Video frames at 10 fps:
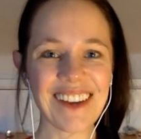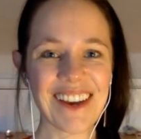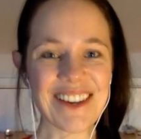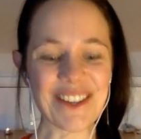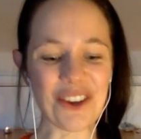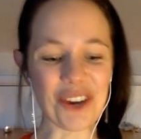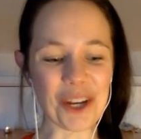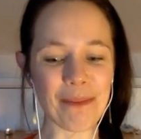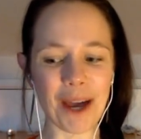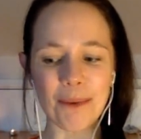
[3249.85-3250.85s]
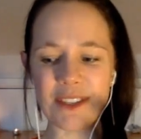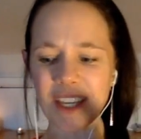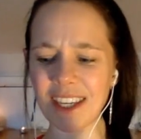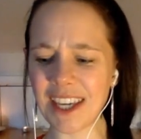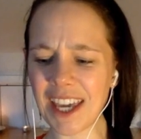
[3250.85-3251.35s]
So you're going to be able to
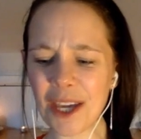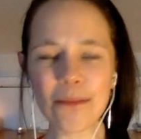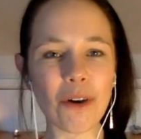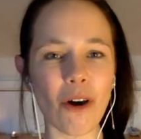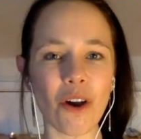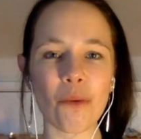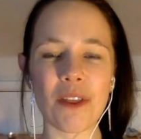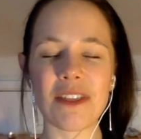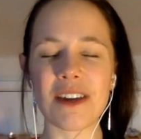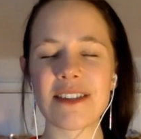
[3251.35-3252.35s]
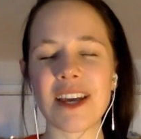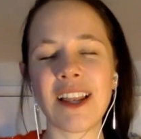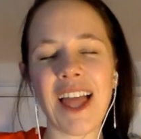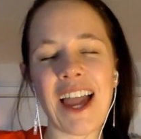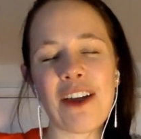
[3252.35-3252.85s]
keep going with this and
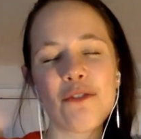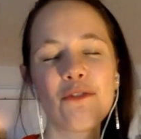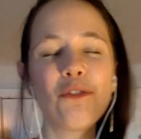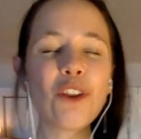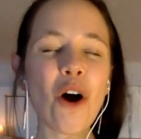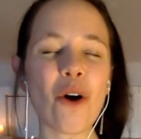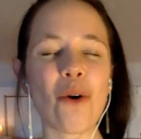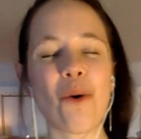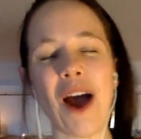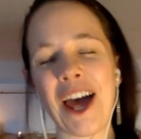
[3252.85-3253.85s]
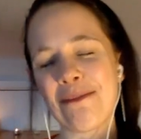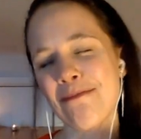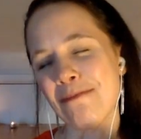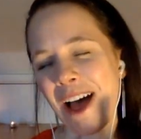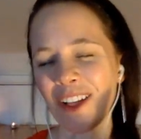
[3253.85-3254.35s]
let it flow
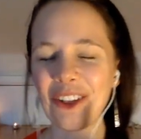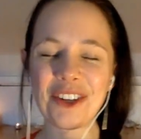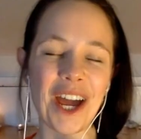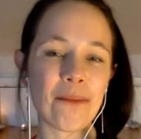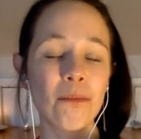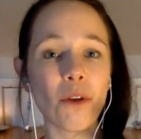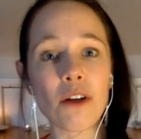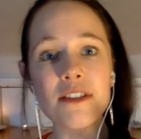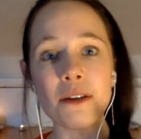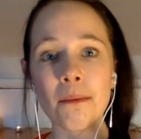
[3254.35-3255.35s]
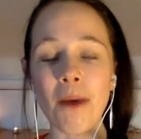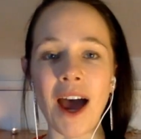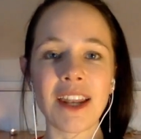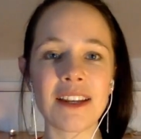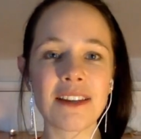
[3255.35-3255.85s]
and meld and blossom
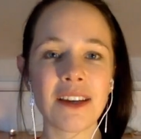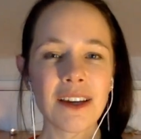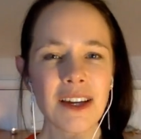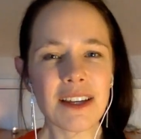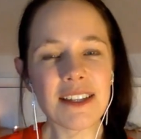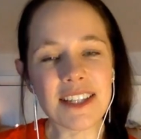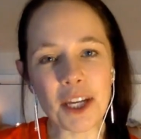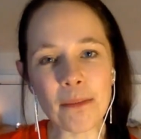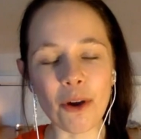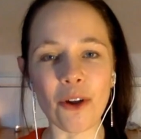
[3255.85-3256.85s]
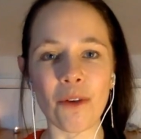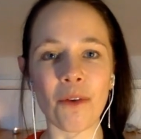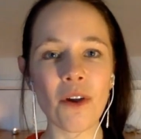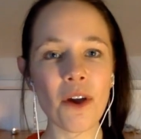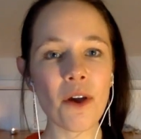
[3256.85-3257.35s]
and deepen
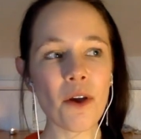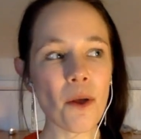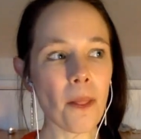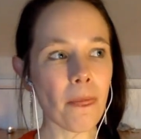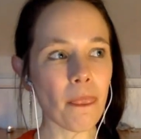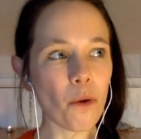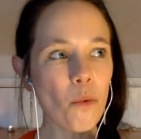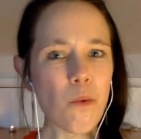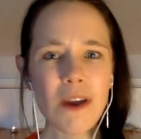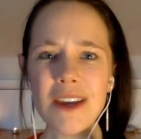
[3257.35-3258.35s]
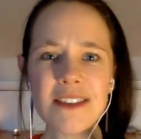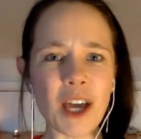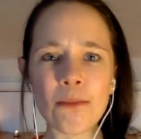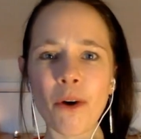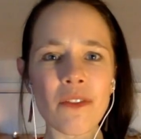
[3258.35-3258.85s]
weeks
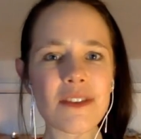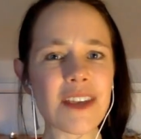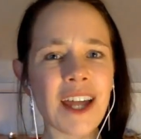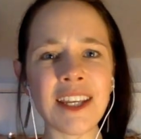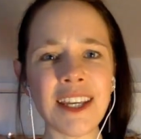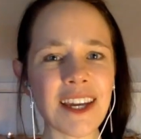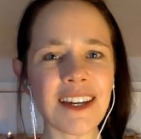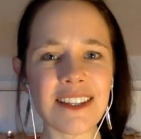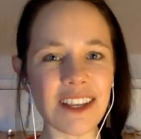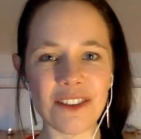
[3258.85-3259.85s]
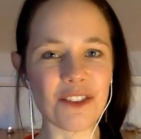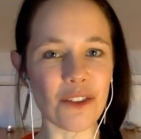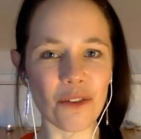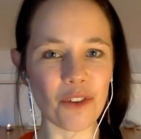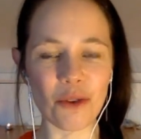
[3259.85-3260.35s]
and months and years into
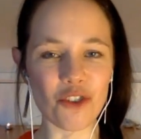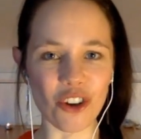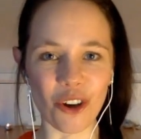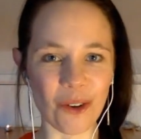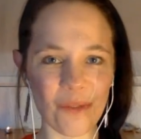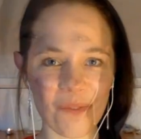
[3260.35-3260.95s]
the future.